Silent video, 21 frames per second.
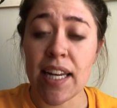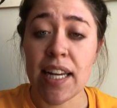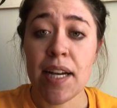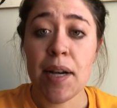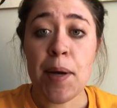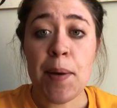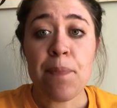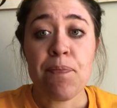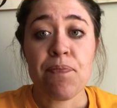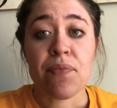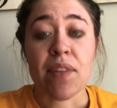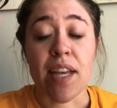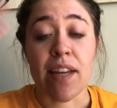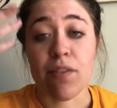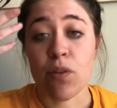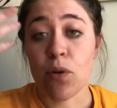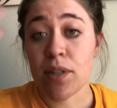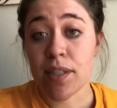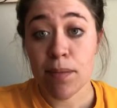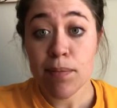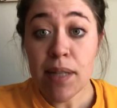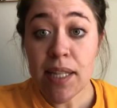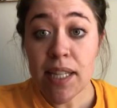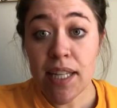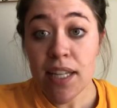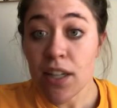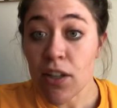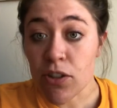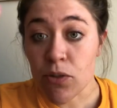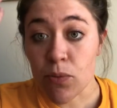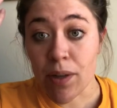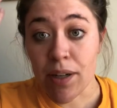And of course, Emilia
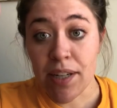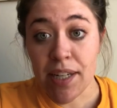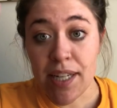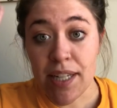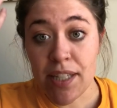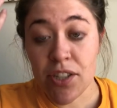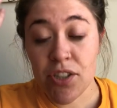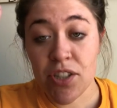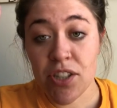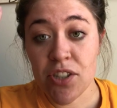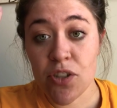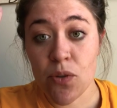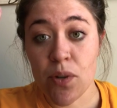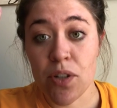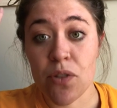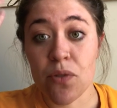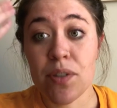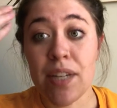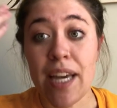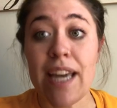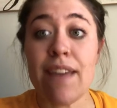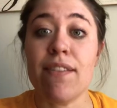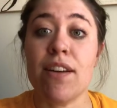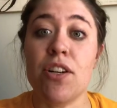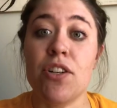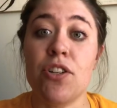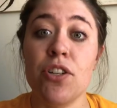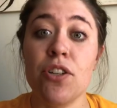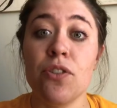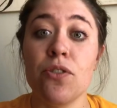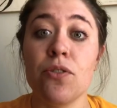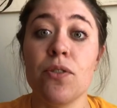knows where it is. She's the one who gave it
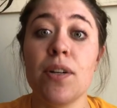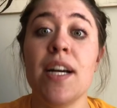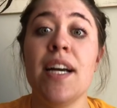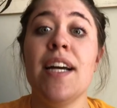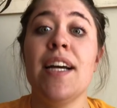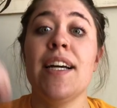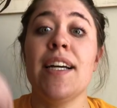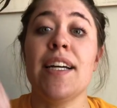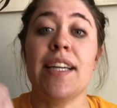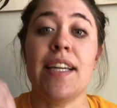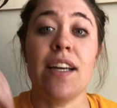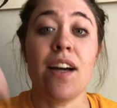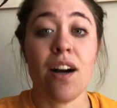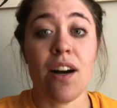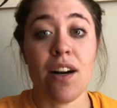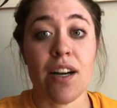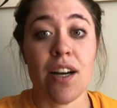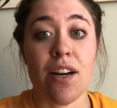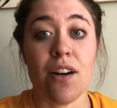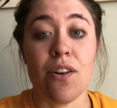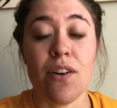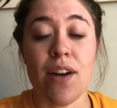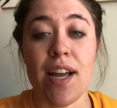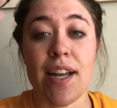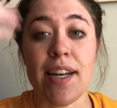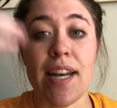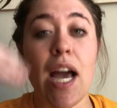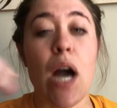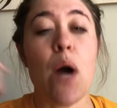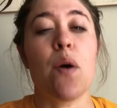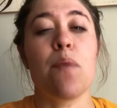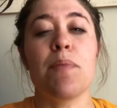to Iago, and
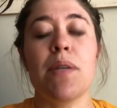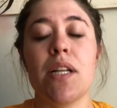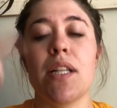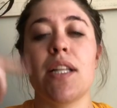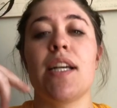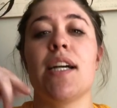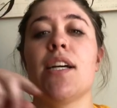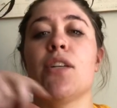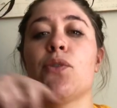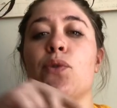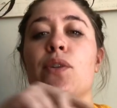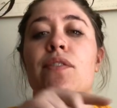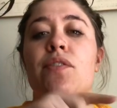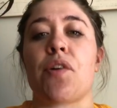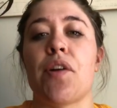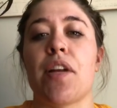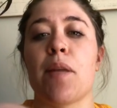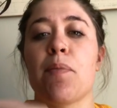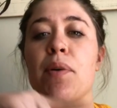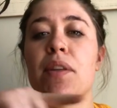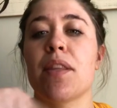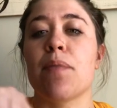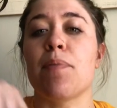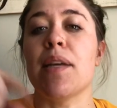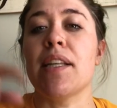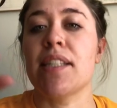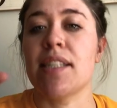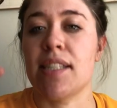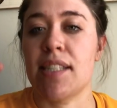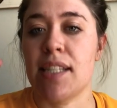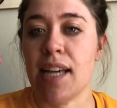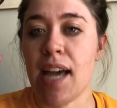now Emilia is sort of starting to put the
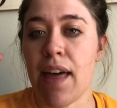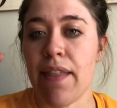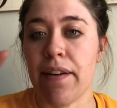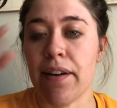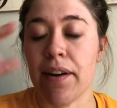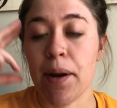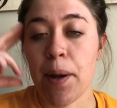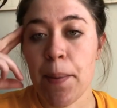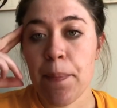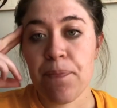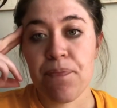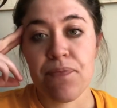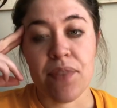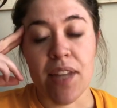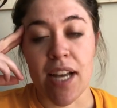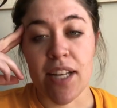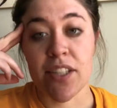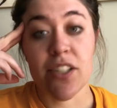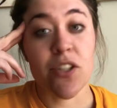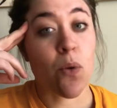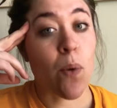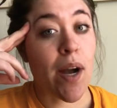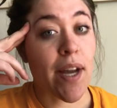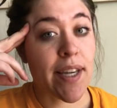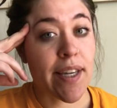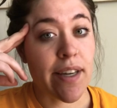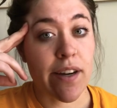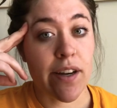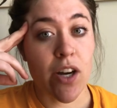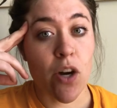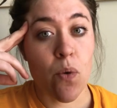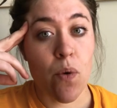pieces together as to why
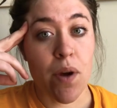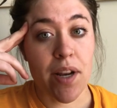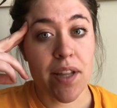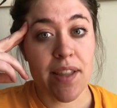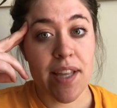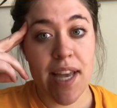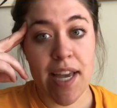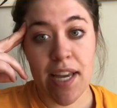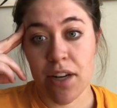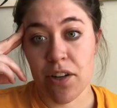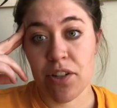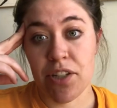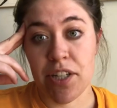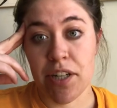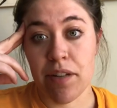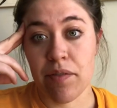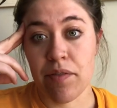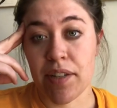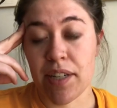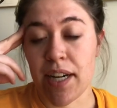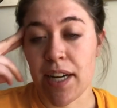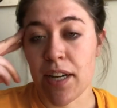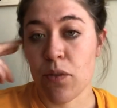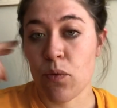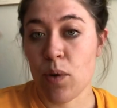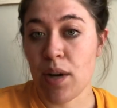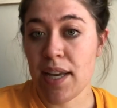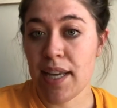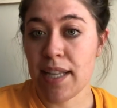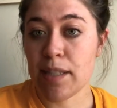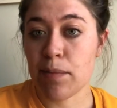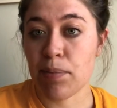Iago wanted the handkerchief and kind of
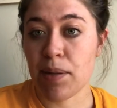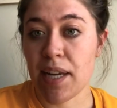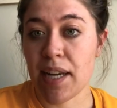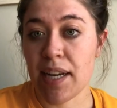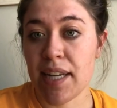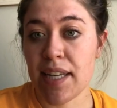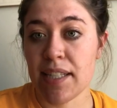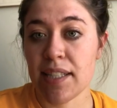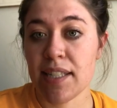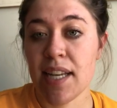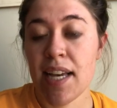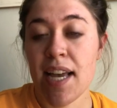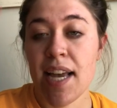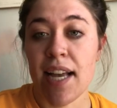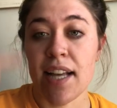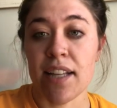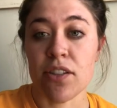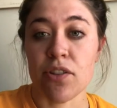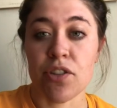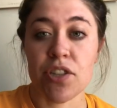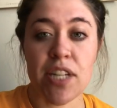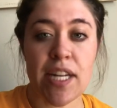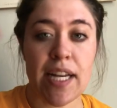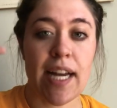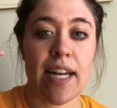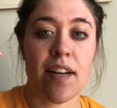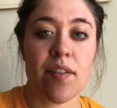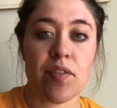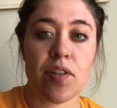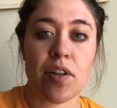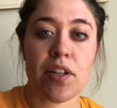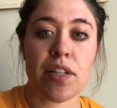what his plan is, and so she kind
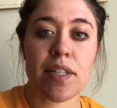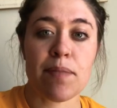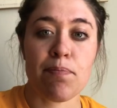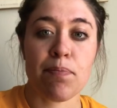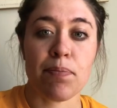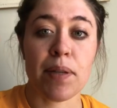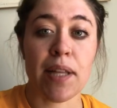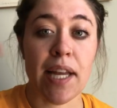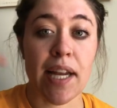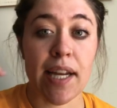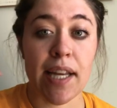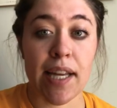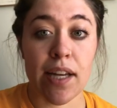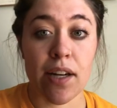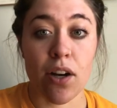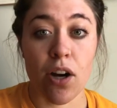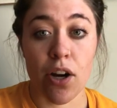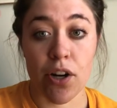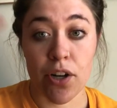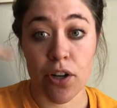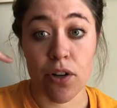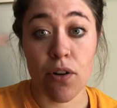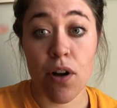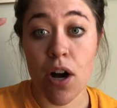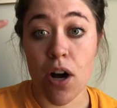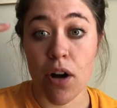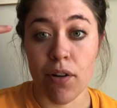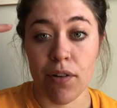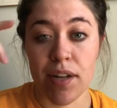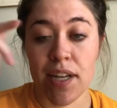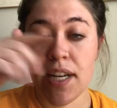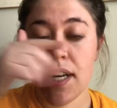of starts planning it on her
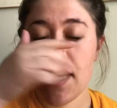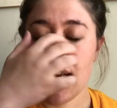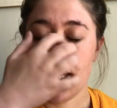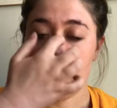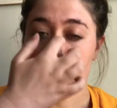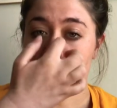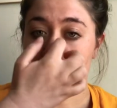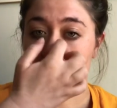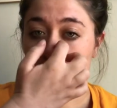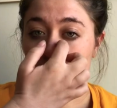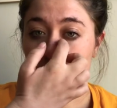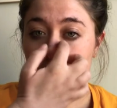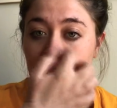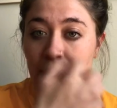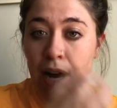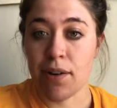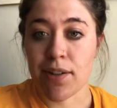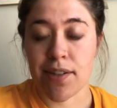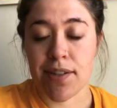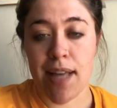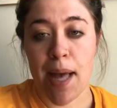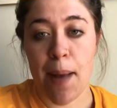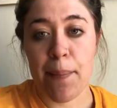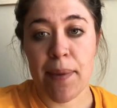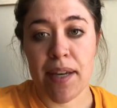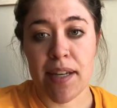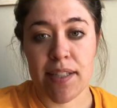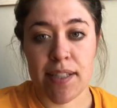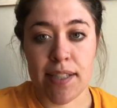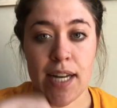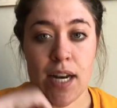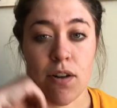own to sort of counter that,
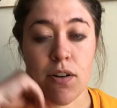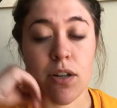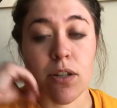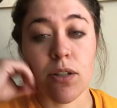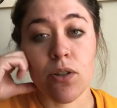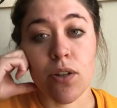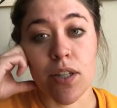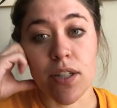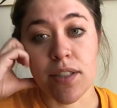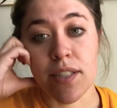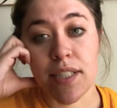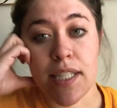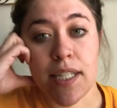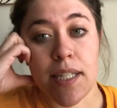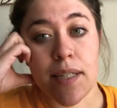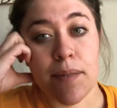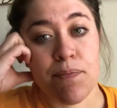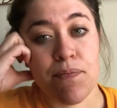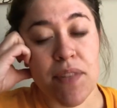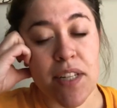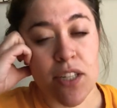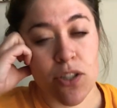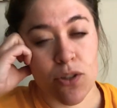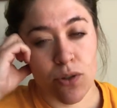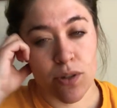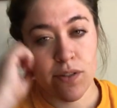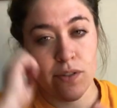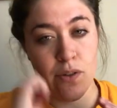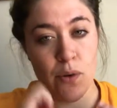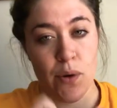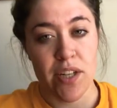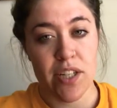because now her loyalty is sort
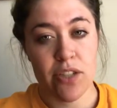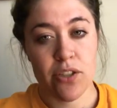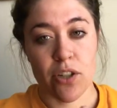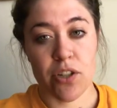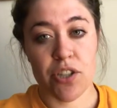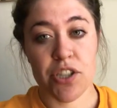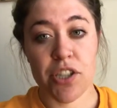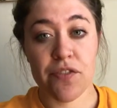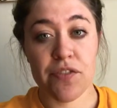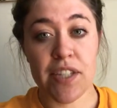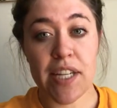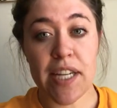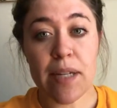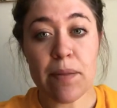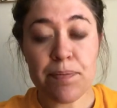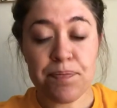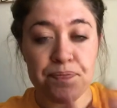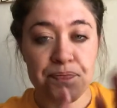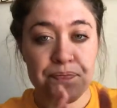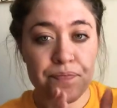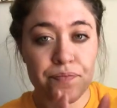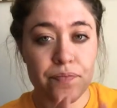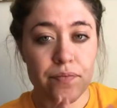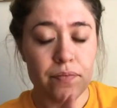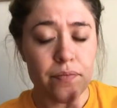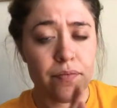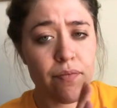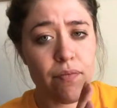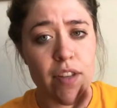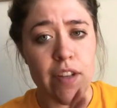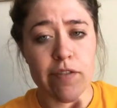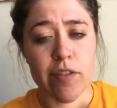of going to start shifting
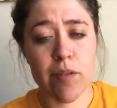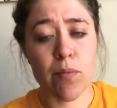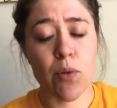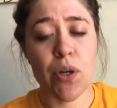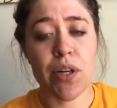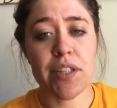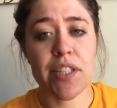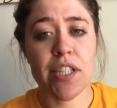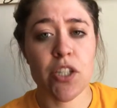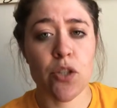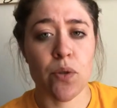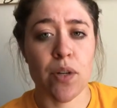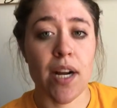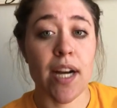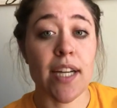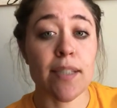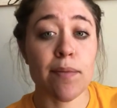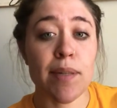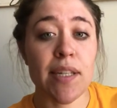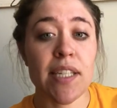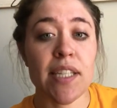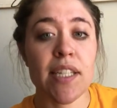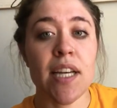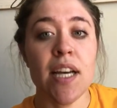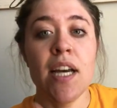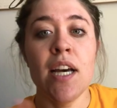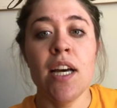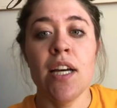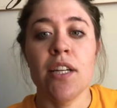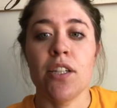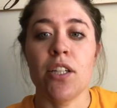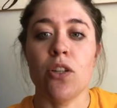from loyalty to her husband
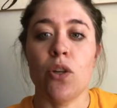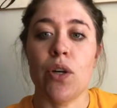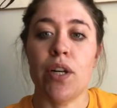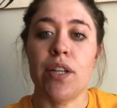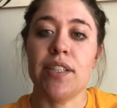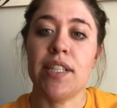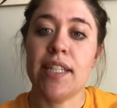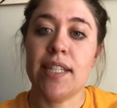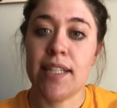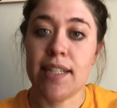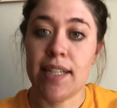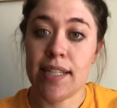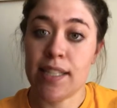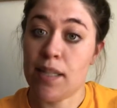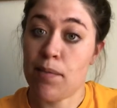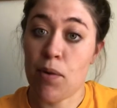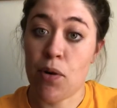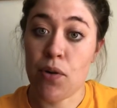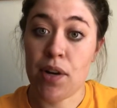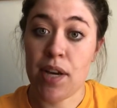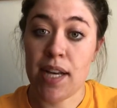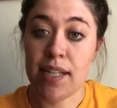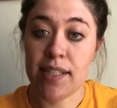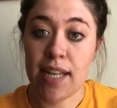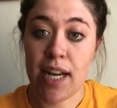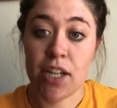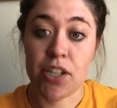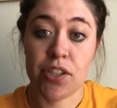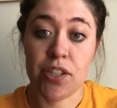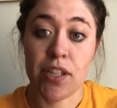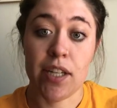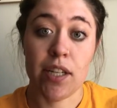to loyalty to Desdemona as
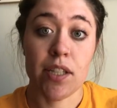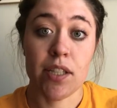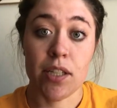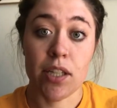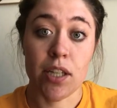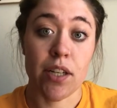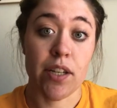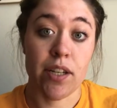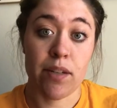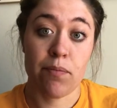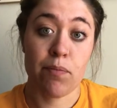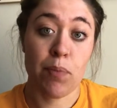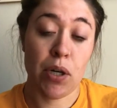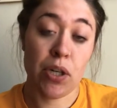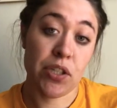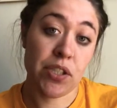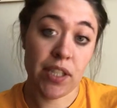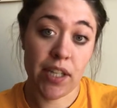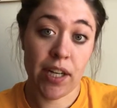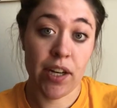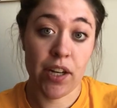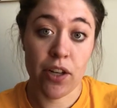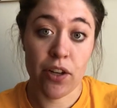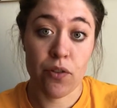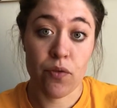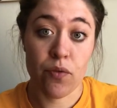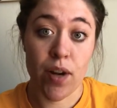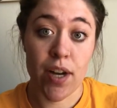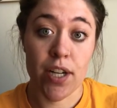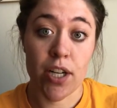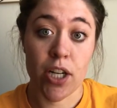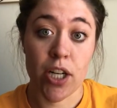actually a good person and a good
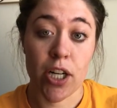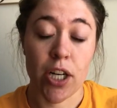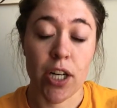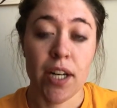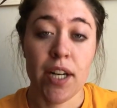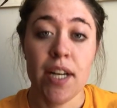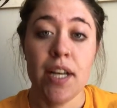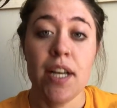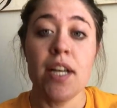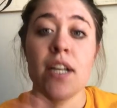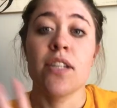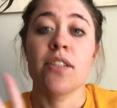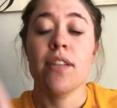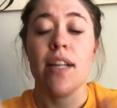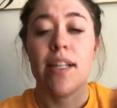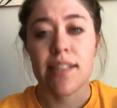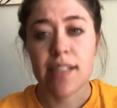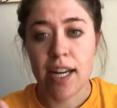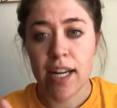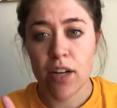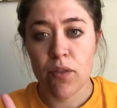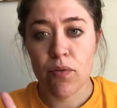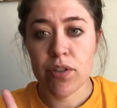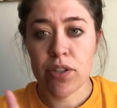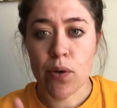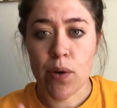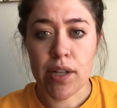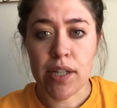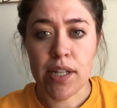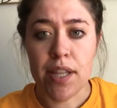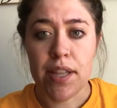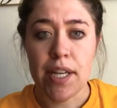friend to her. So that's kind of what's
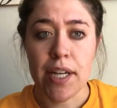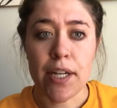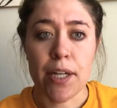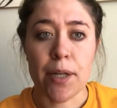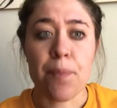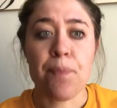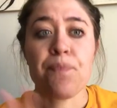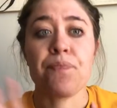going on there.